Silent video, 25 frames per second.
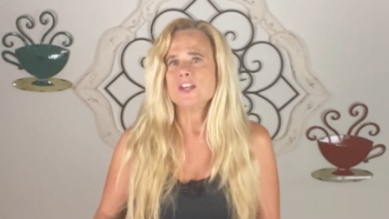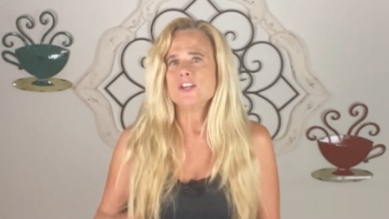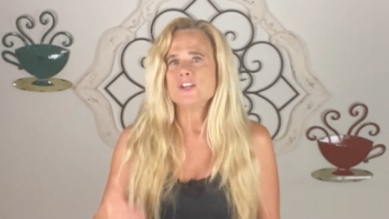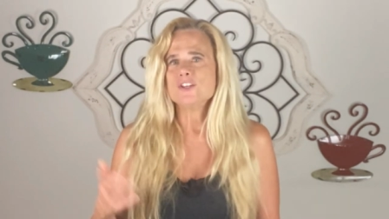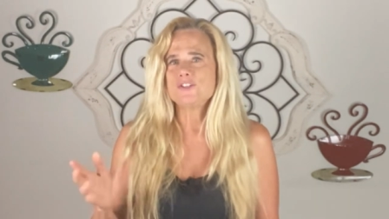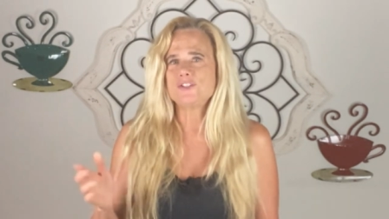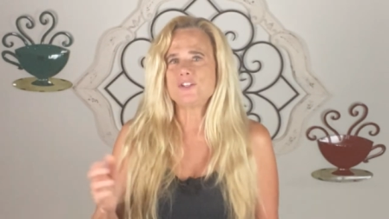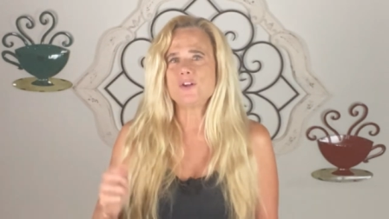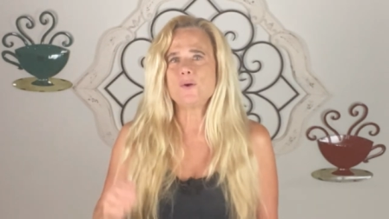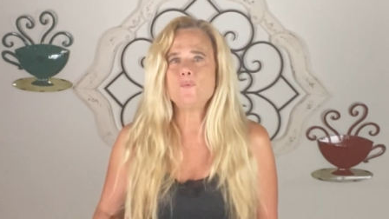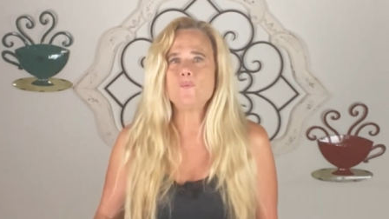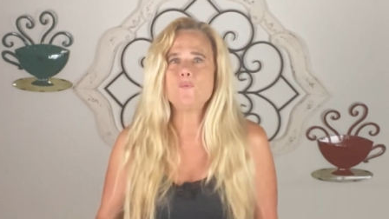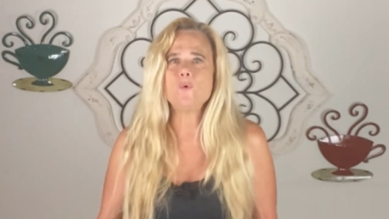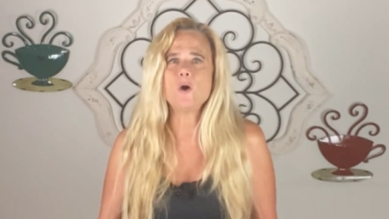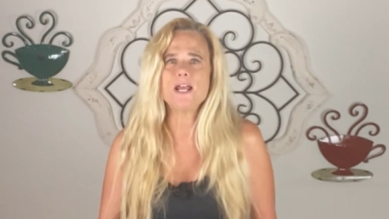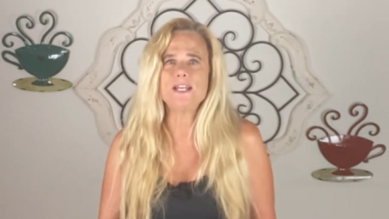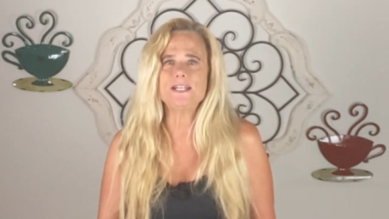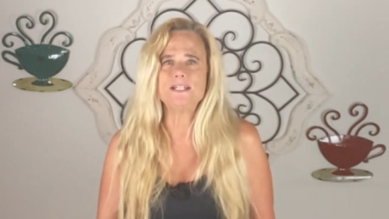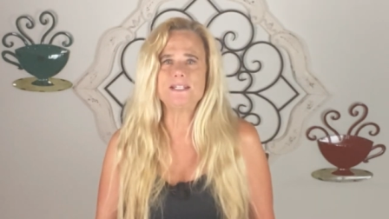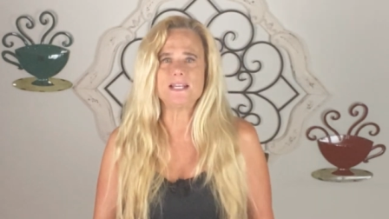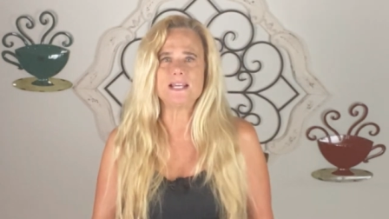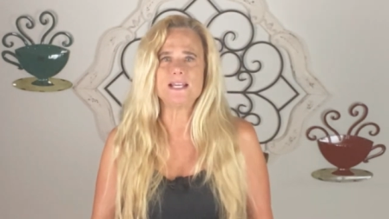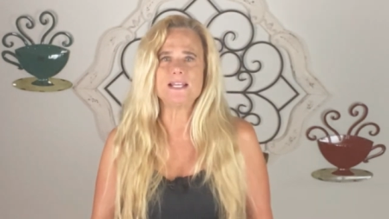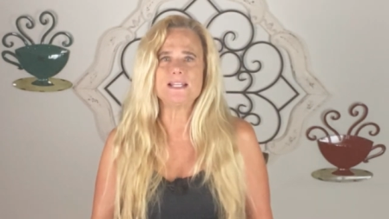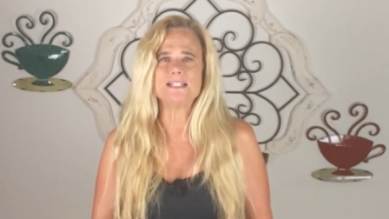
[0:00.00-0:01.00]
So what
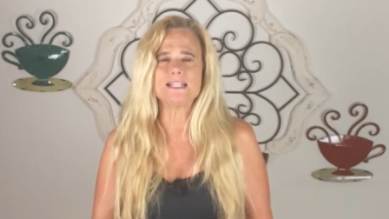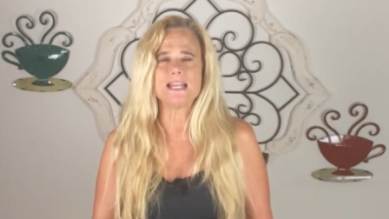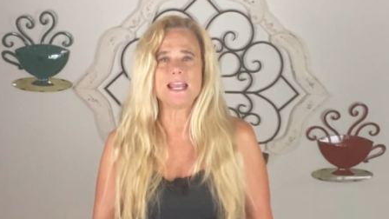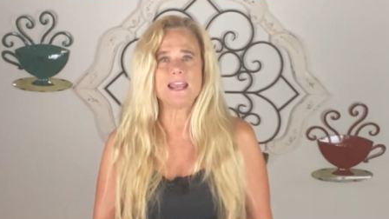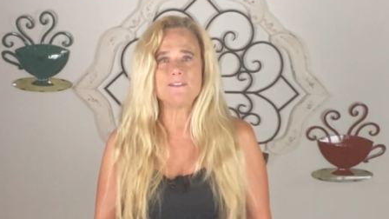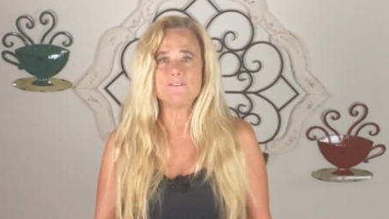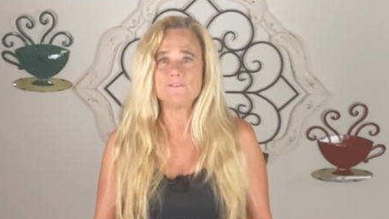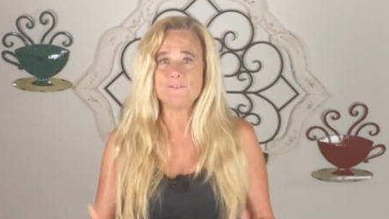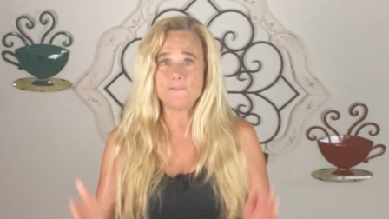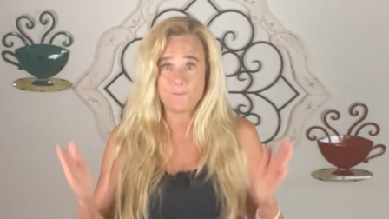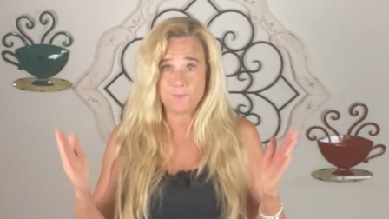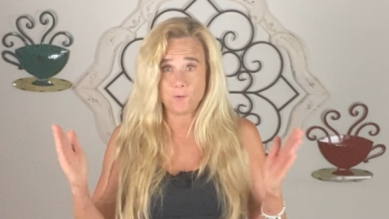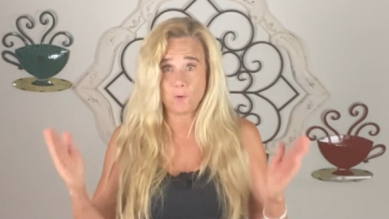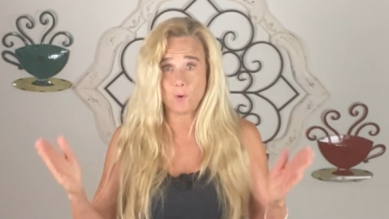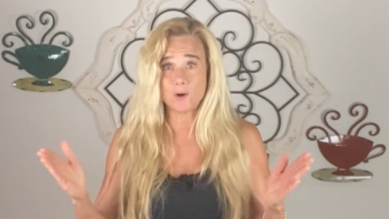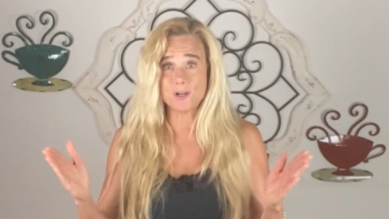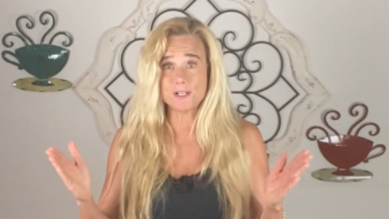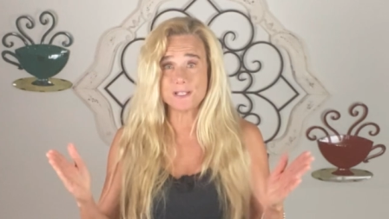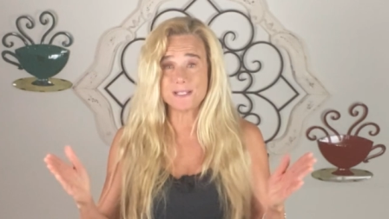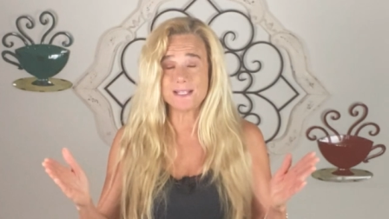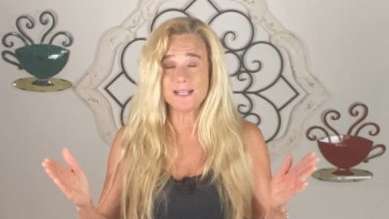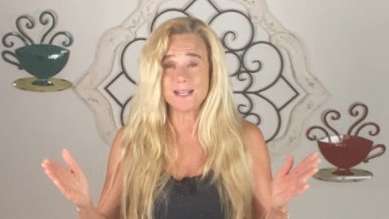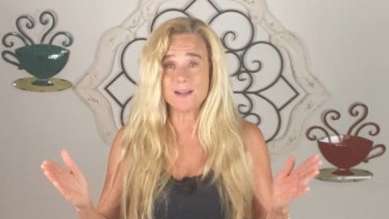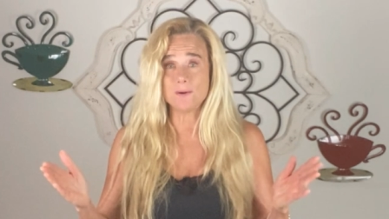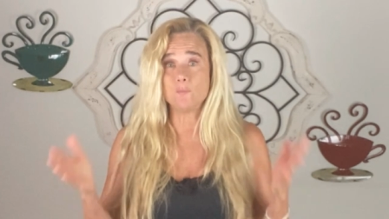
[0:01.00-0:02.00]
does
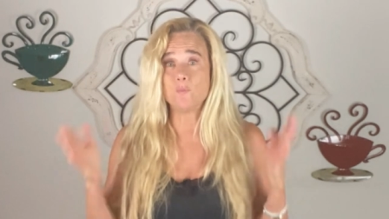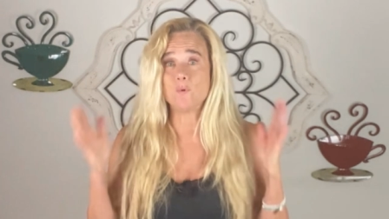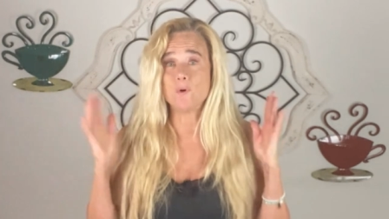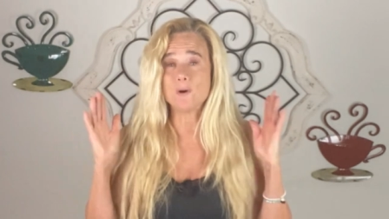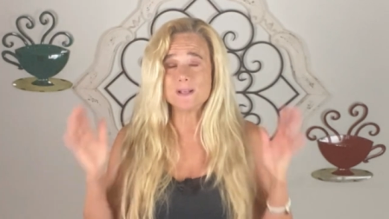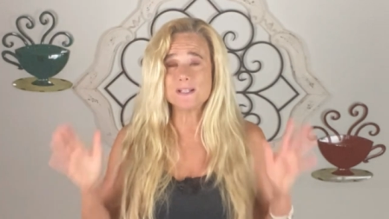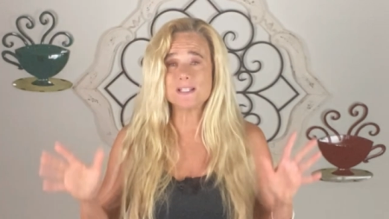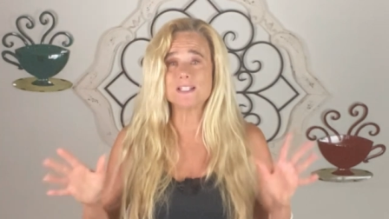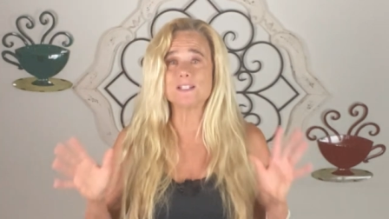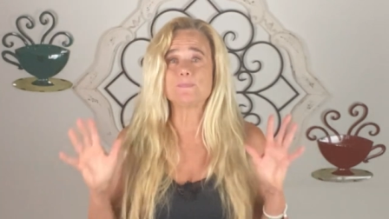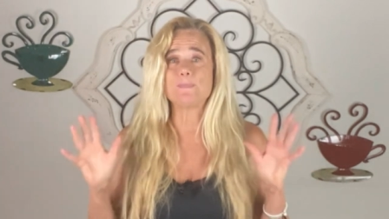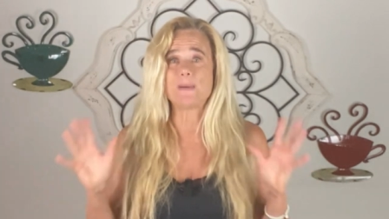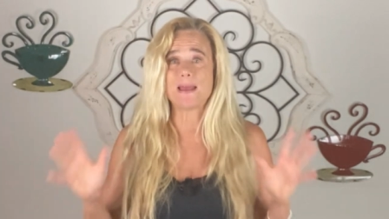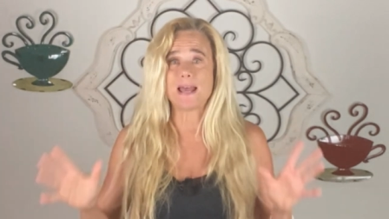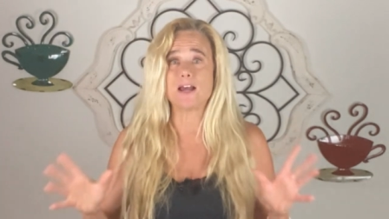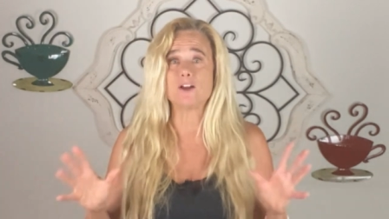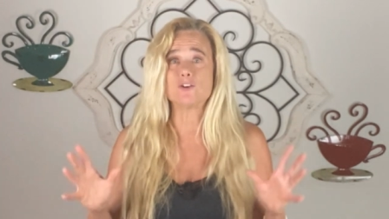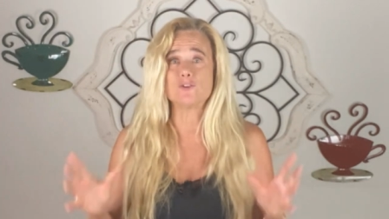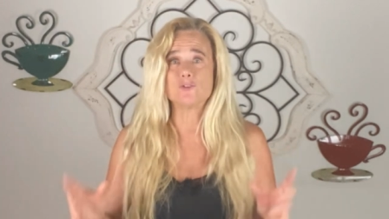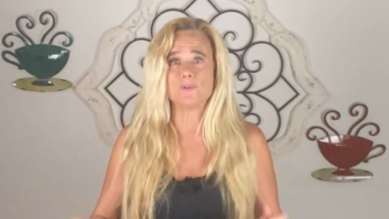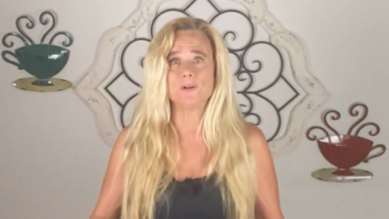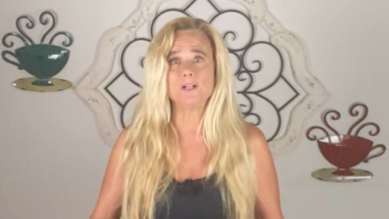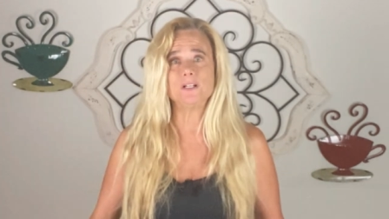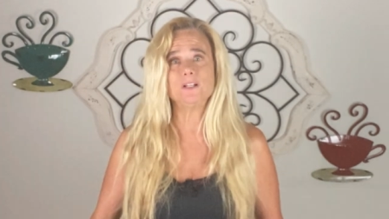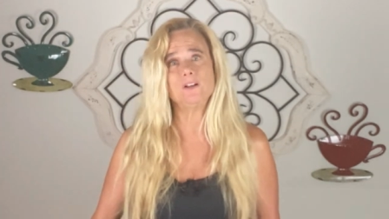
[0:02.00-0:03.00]
enforcing one's
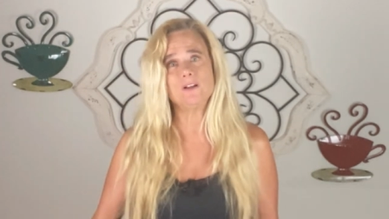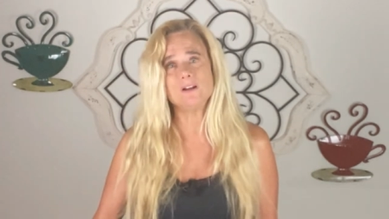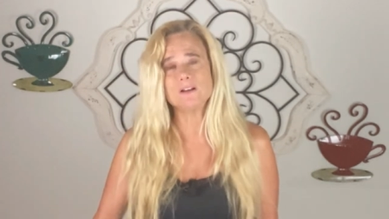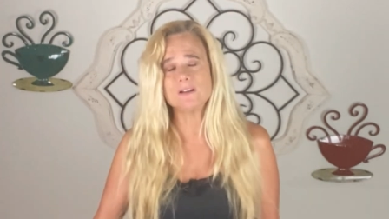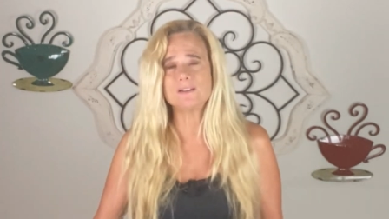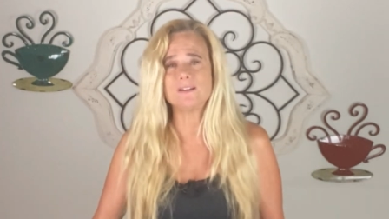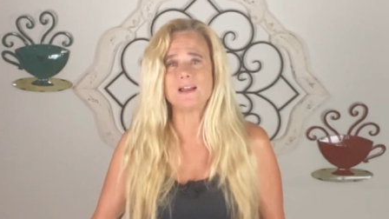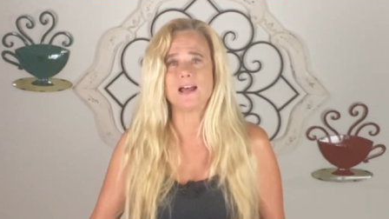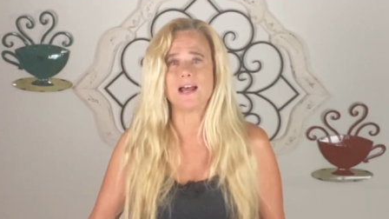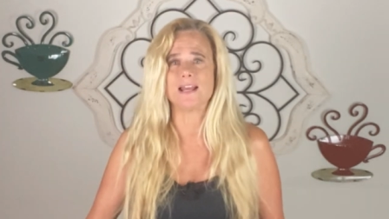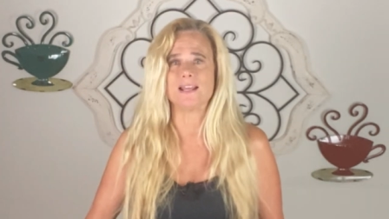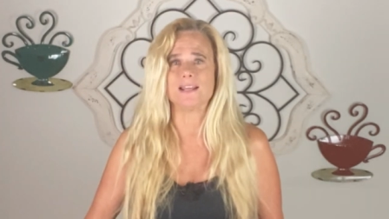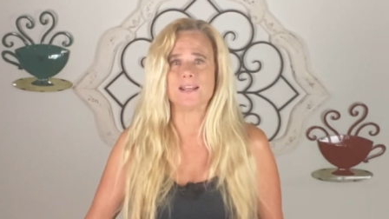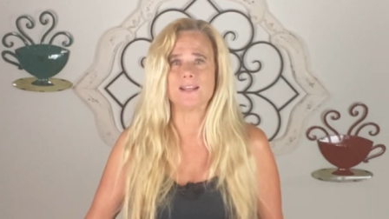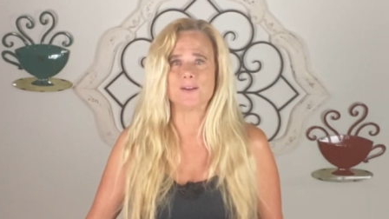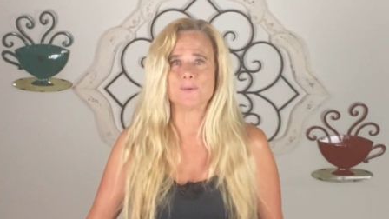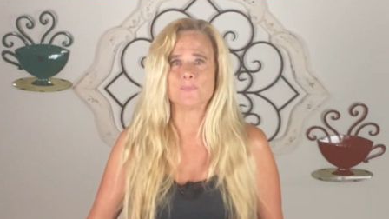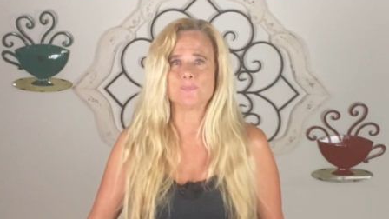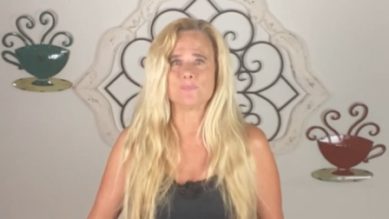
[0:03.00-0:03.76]
boundary look like?